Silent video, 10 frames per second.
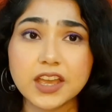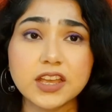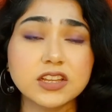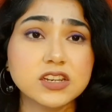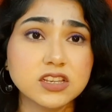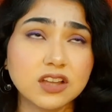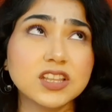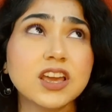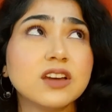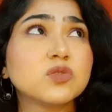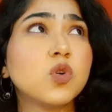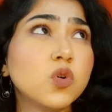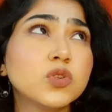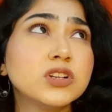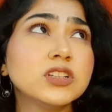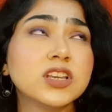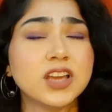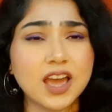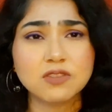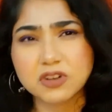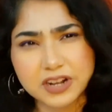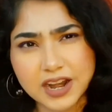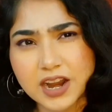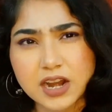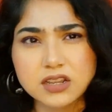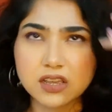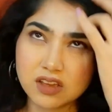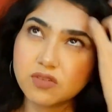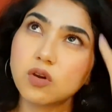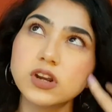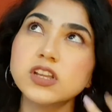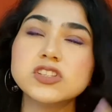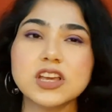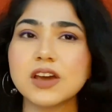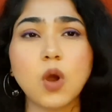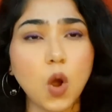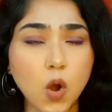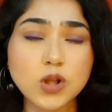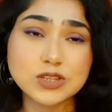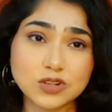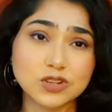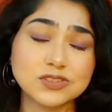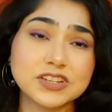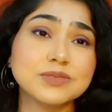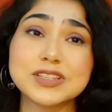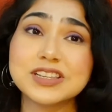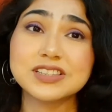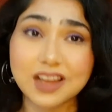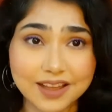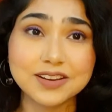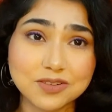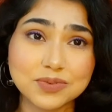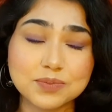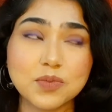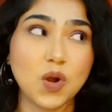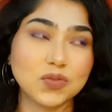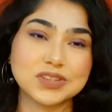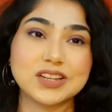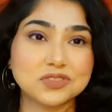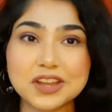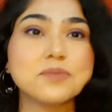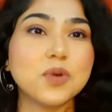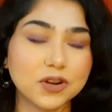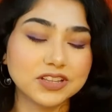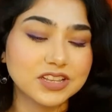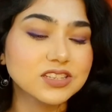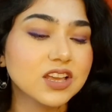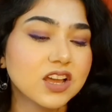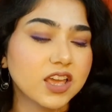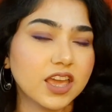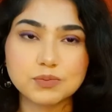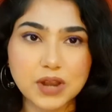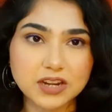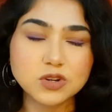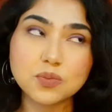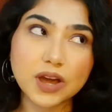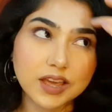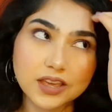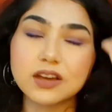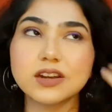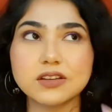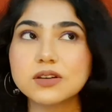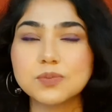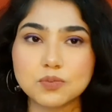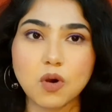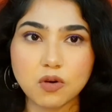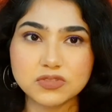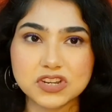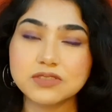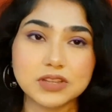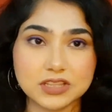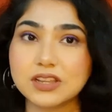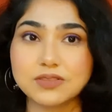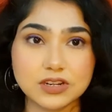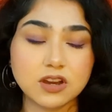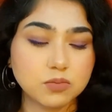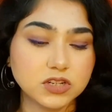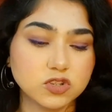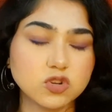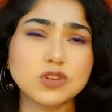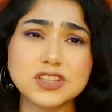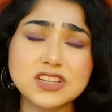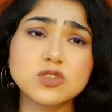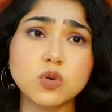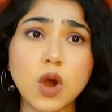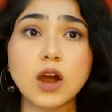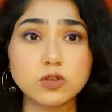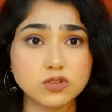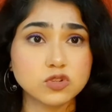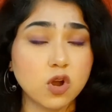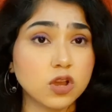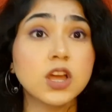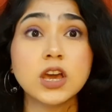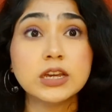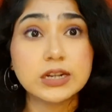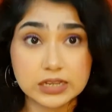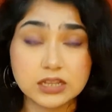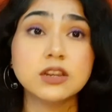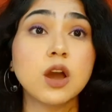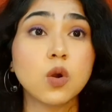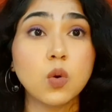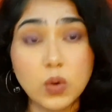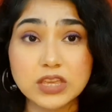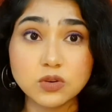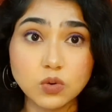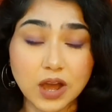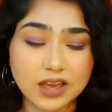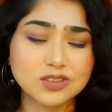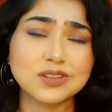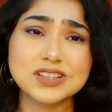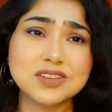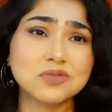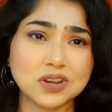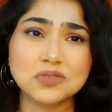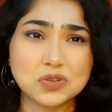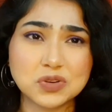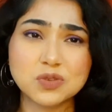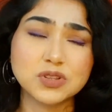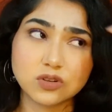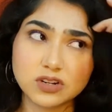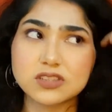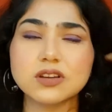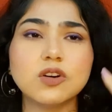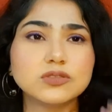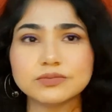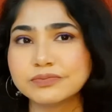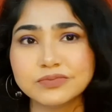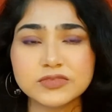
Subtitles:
And yeah, they have coral, they have red, they have orange, they have all sorts of shades, but since I love mauve, that's why I bought these. Planning to buy another mauve shade when that will come in stock. These go out of stock real quick, you guys, because these are 150 rupees on discount.